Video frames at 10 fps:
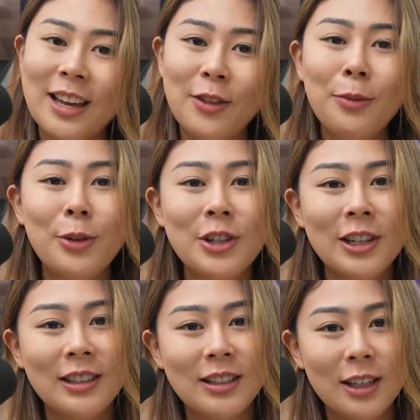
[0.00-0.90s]
if you
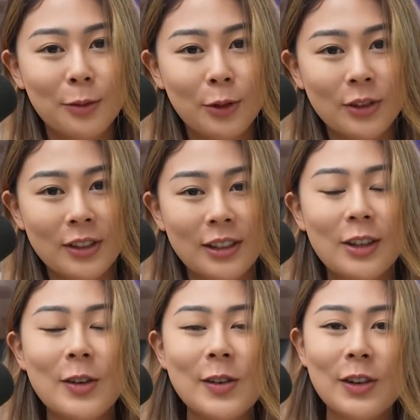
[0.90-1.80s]
appreciate this type of
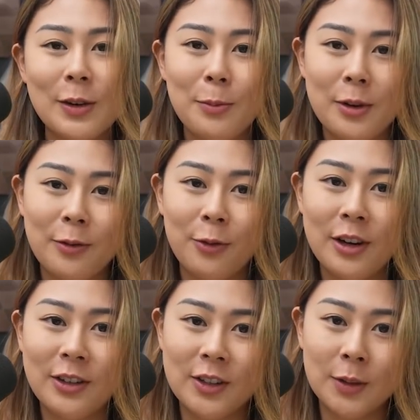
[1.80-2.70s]
content, don't be
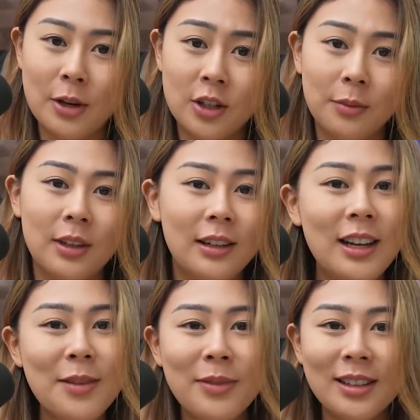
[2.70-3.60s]
afraid to smash up the
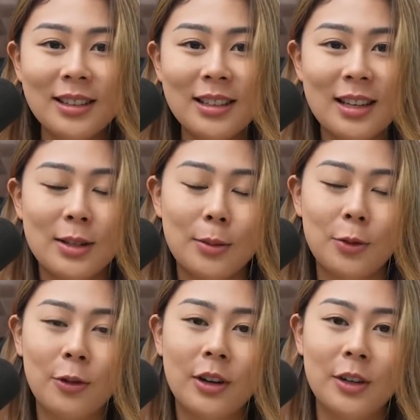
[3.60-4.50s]
like button and
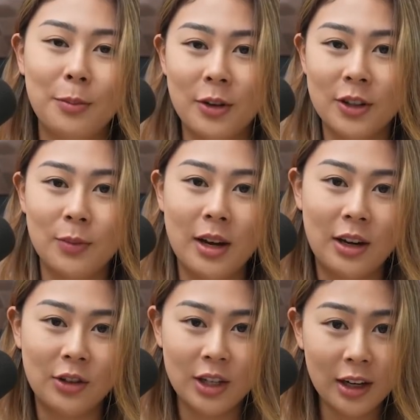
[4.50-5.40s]
subscribe to the Box
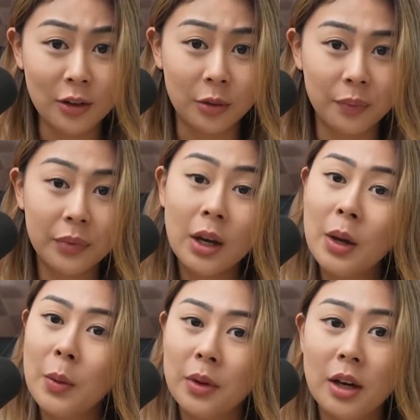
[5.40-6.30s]
Mining channel.
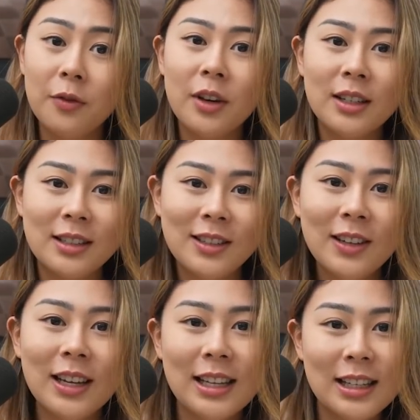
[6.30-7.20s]
Without further
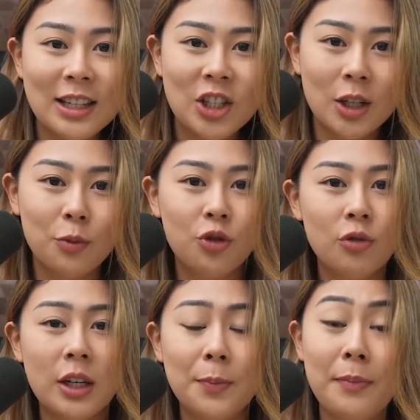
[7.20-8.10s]
ado, let's jump
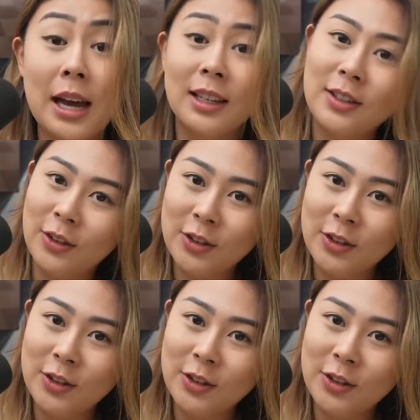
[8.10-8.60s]
straight back to our